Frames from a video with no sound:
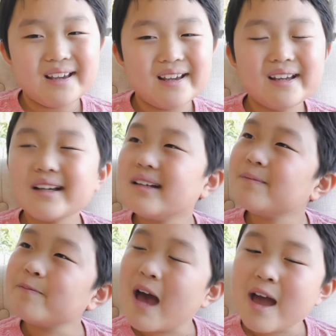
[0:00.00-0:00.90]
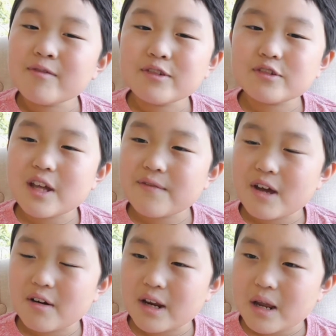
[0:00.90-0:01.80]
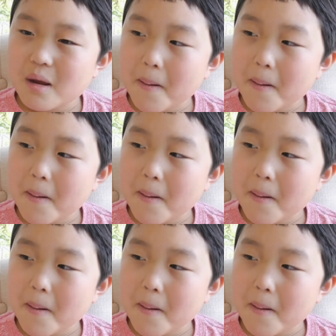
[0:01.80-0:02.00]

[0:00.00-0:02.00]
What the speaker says: I would say very